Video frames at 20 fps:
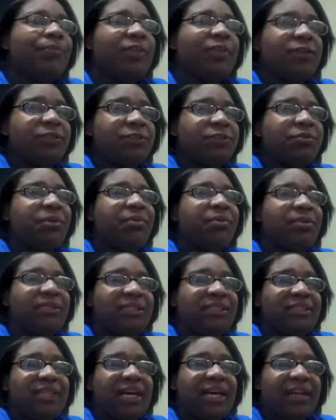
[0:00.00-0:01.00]
so it was
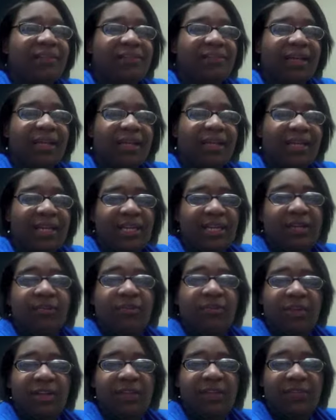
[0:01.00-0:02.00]
kind of like getting
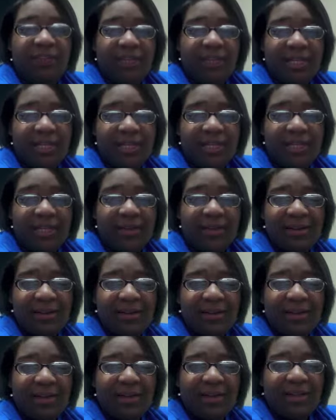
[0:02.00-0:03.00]
where you fit in
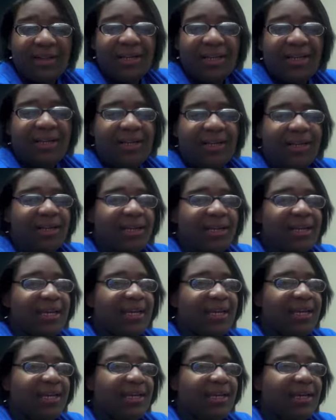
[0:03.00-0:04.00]

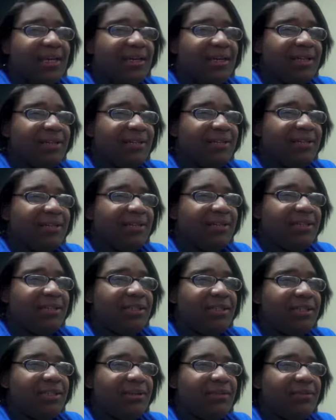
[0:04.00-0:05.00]
and uh,
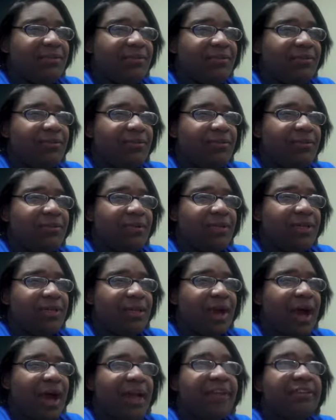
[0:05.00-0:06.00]
you know
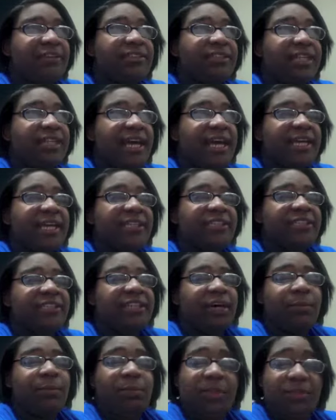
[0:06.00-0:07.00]
i used to hate to
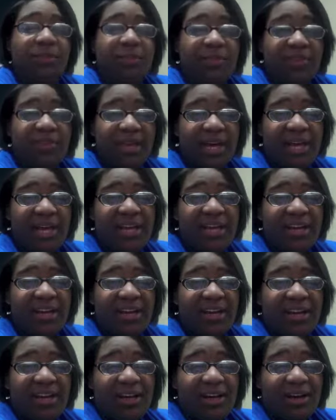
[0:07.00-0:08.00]
tell people that
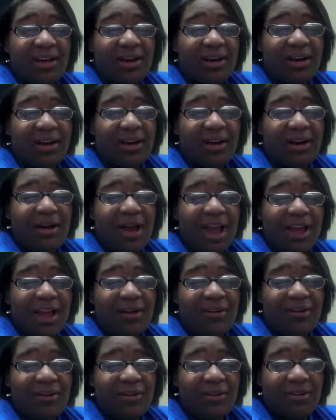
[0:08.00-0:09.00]
uh,
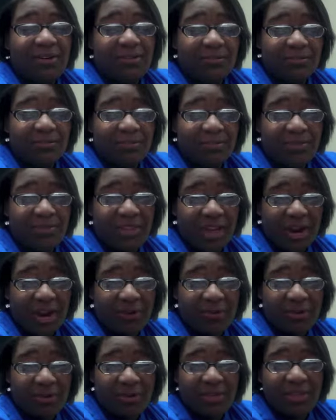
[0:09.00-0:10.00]
that i
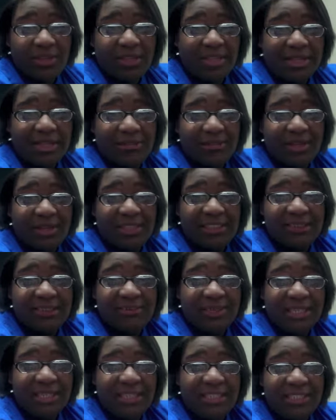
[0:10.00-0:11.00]
rode the little bus
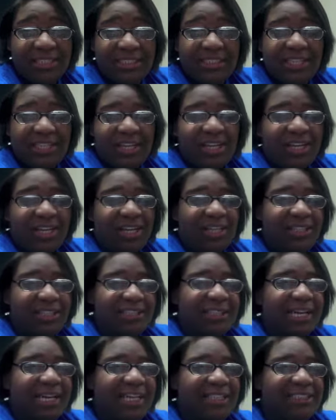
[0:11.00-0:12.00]
because
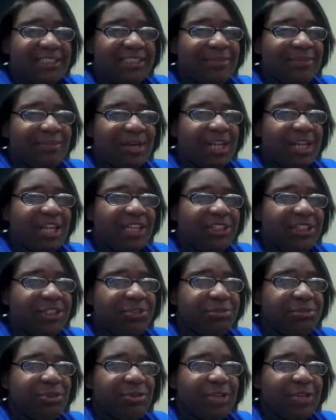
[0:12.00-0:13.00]
telling somebody that you
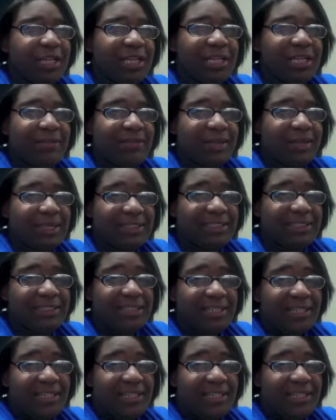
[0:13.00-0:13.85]
rode the little bus